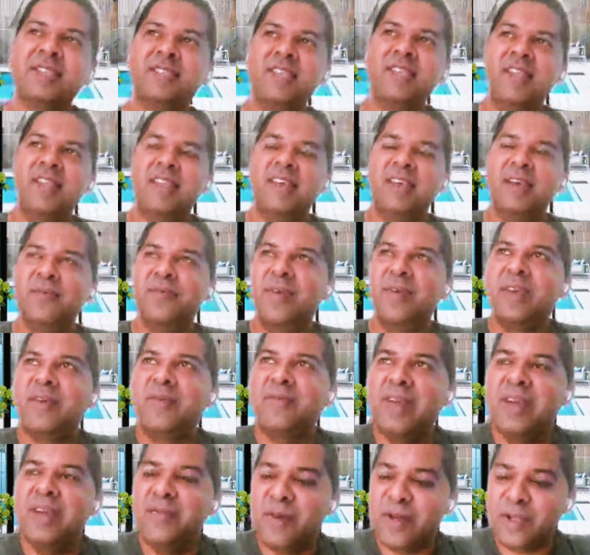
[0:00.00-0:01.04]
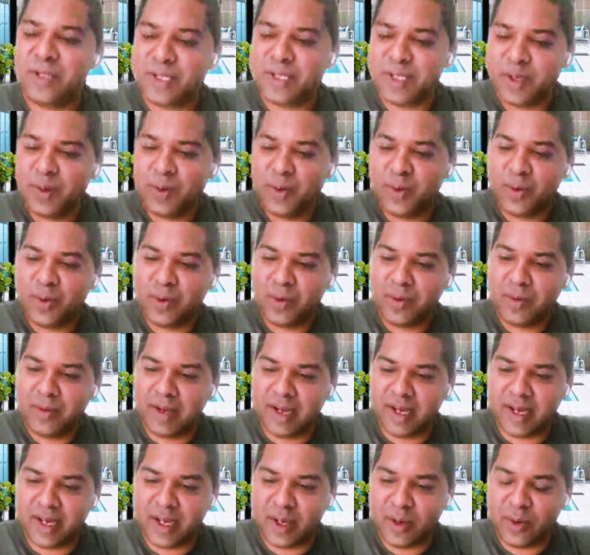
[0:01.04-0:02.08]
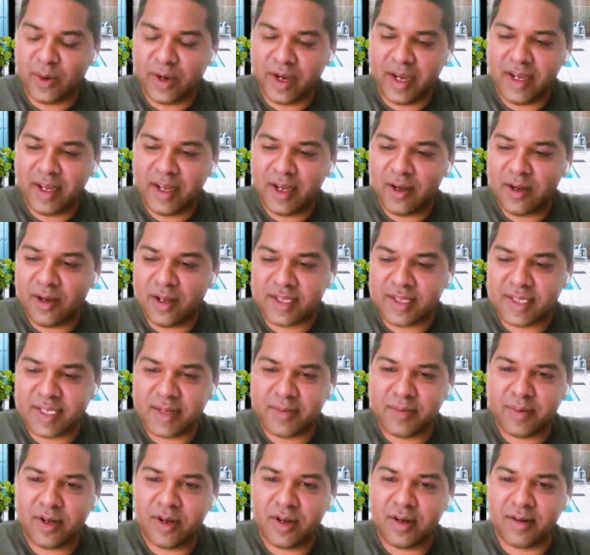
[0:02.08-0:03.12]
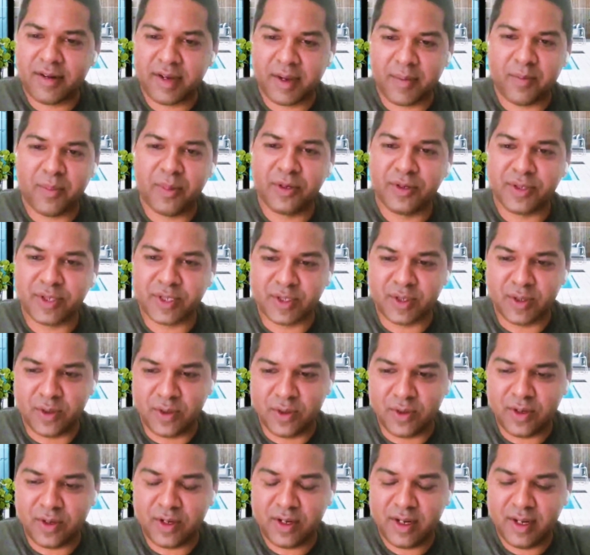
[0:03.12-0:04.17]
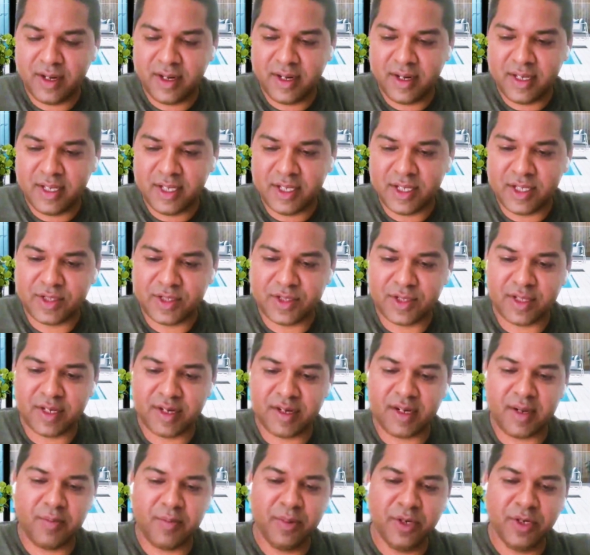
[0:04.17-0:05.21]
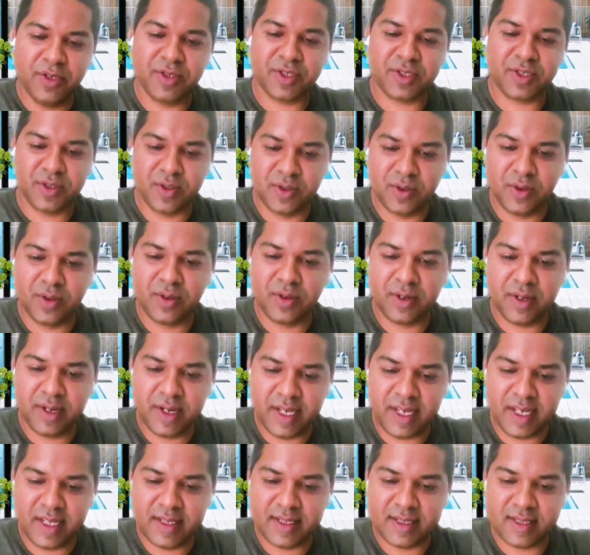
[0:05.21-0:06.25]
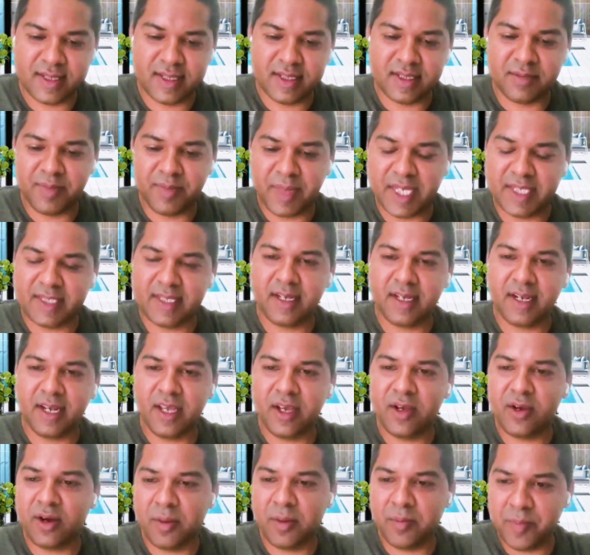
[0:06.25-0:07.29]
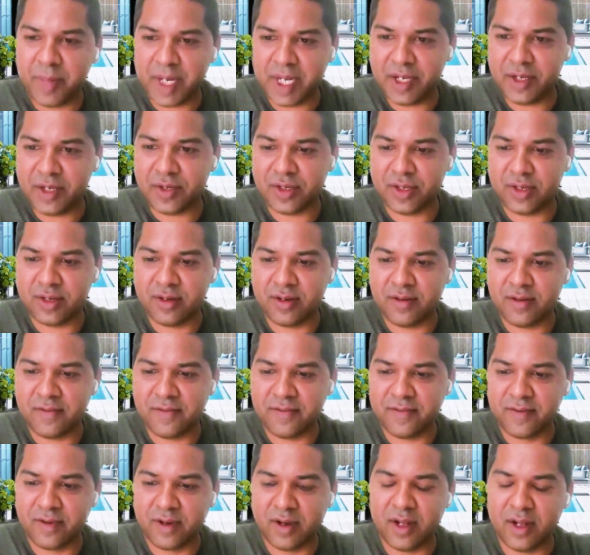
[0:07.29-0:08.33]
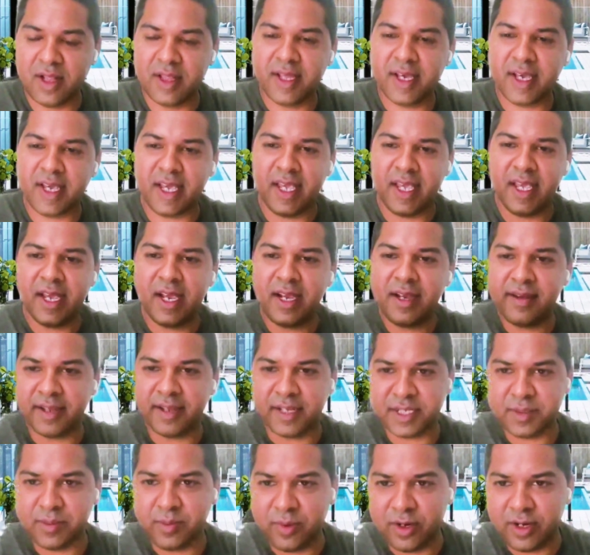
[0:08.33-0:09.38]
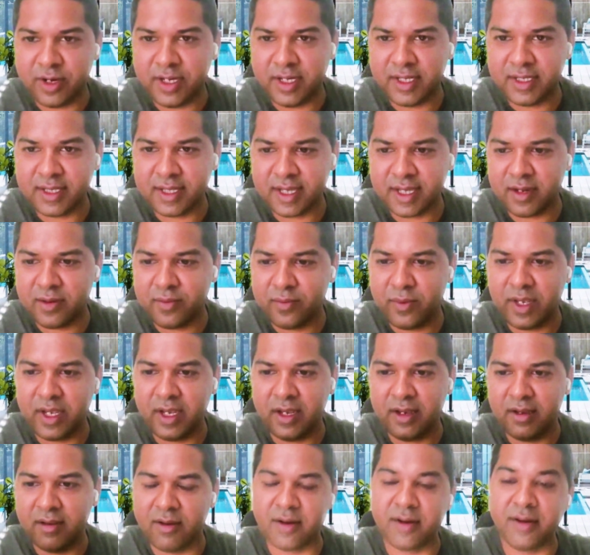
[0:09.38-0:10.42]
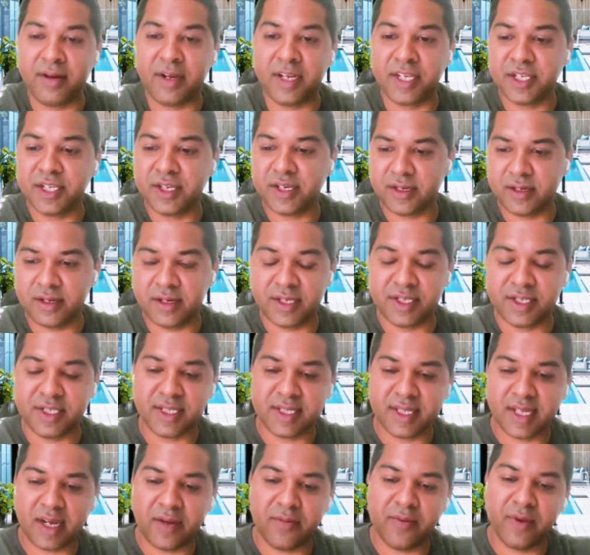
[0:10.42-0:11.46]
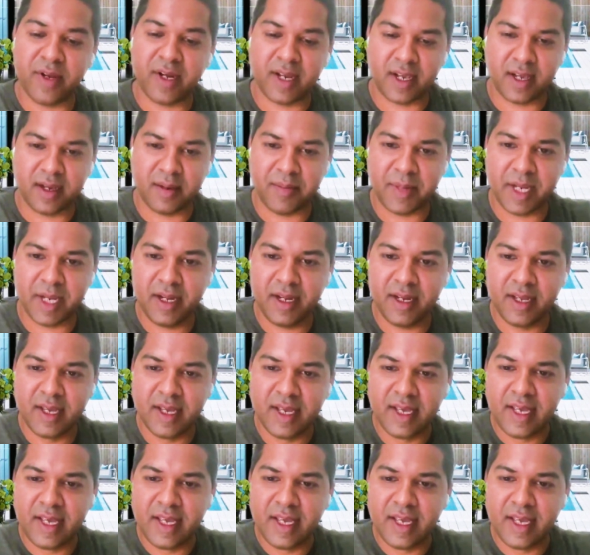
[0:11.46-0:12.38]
see, like we we have also uh, coined a concept called rapport score. So the rapport score is is basically a combination of all the AI touch points that we or nudges nudges that we recommend